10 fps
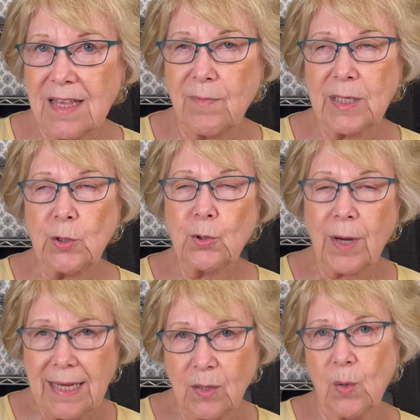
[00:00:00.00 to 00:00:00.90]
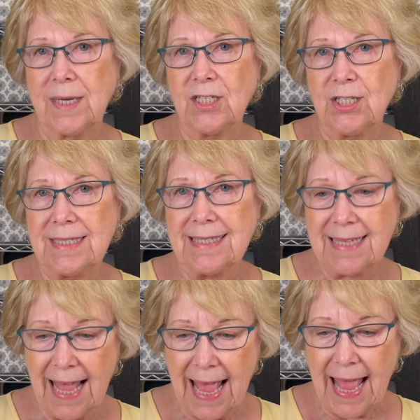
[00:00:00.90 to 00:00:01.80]
They've been great
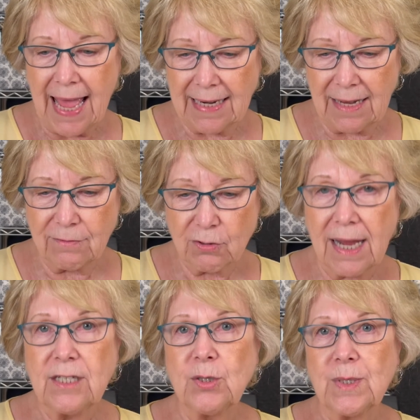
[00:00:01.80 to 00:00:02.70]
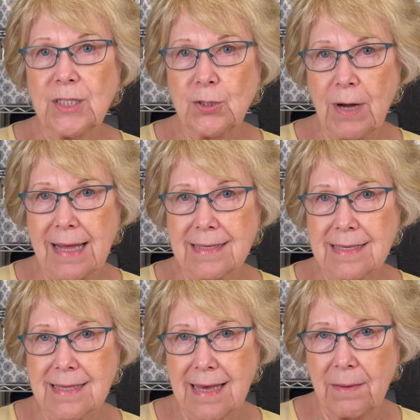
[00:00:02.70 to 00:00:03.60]
questions, and I've tried to
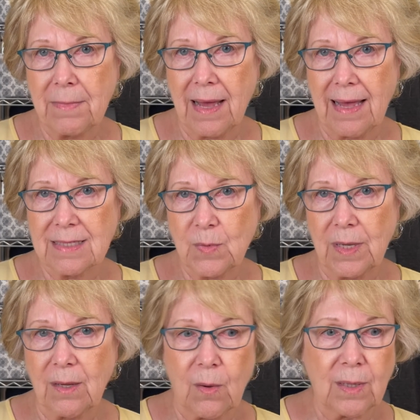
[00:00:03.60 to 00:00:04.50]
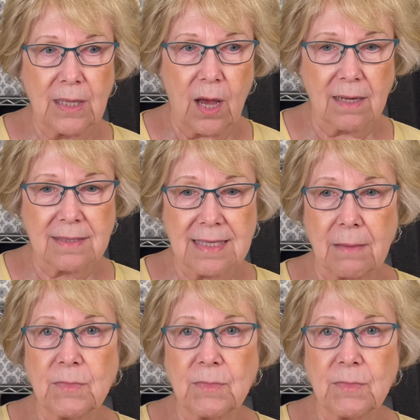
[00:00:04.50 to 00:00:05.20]
address them as we go along. Some